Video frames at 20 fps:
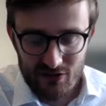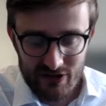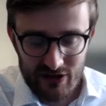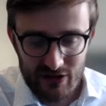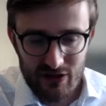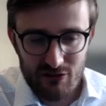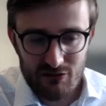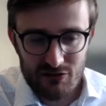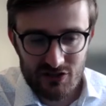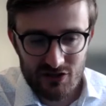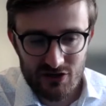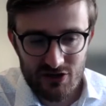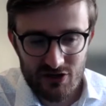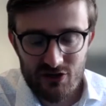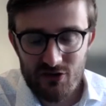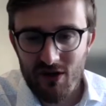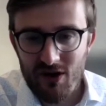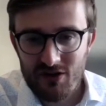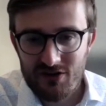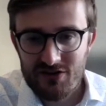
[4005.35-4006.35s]
the closer
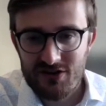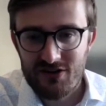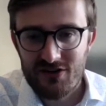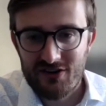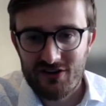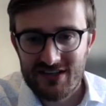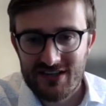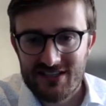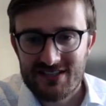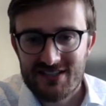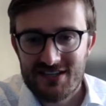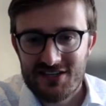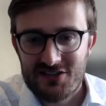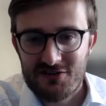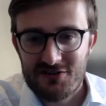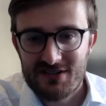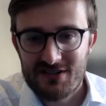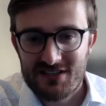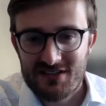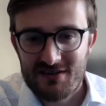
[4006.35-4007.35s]
you are to your
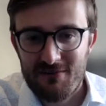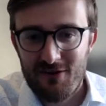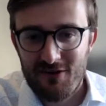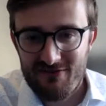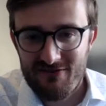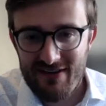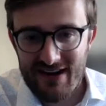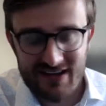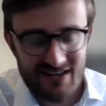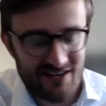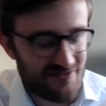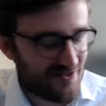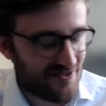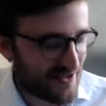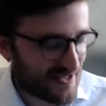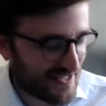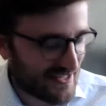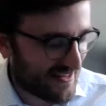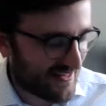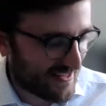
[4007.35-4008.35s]
constituents, the more effective you
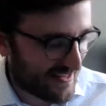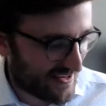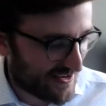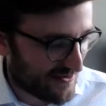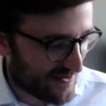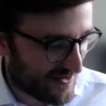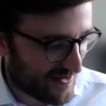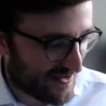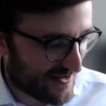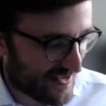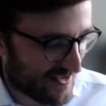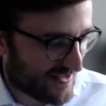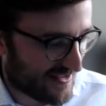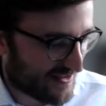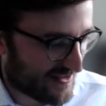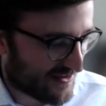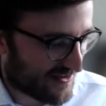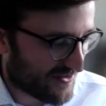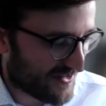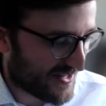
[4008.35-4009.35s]
can
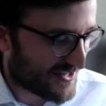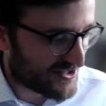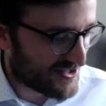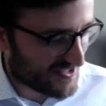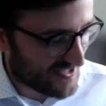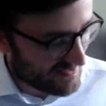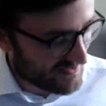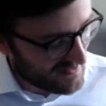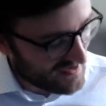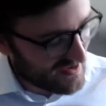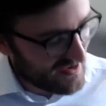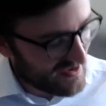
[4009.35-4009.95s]
you can legislate.